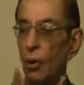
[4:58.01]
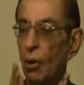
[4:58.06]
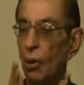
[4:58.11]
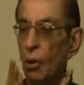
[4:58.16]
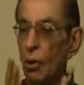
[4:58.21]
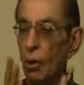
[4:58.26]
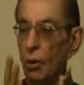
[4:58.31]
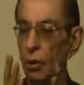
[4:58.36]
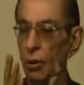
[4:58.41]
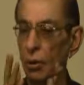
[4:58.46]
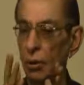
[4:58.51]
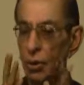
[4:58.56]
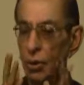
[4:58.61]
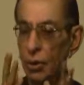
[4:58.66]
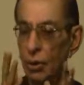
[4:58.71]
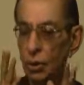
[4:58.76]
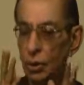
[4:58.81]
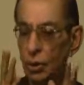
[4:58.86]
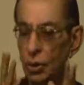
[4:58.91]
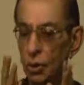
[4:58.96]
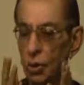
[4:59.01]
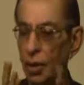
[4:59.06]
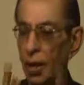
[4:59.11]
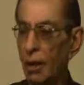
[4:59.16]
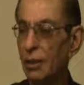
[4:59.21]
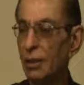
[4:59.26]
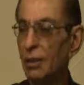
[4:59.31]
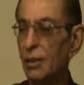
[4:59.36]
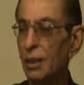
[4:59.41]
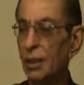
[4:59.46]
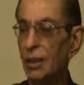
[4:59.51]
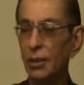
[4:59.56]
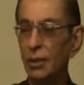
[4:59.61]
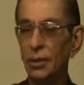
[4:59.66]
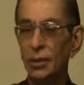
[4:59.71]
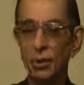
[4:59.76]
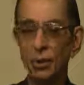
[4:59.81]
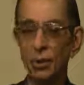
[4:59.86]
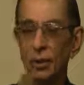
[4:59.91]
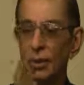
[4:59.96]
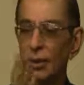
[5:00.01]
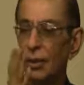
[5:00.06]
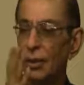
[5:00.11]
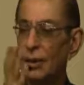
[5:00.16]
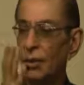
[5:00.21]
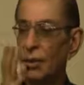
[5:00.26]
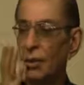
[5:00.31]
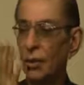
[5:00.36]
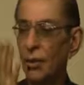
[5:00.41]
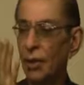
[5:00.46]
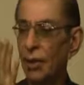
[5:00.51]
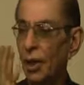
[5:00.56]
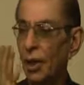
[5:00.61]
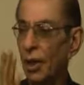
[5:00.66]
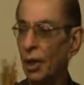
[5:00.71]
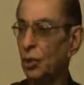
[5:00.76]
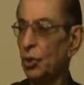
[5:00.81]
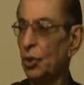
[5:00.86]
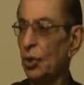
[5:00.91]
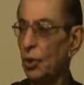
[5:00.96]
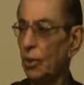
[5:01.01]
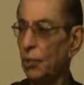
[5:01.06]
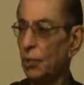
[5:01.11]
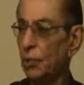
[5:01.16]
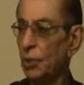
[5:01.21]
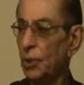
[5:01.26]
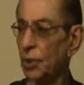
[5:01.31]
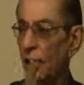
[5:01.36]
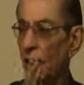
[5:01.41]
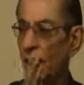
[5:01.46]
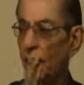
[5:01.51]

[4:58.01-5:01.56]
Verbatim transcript: all this sauces, ketchups,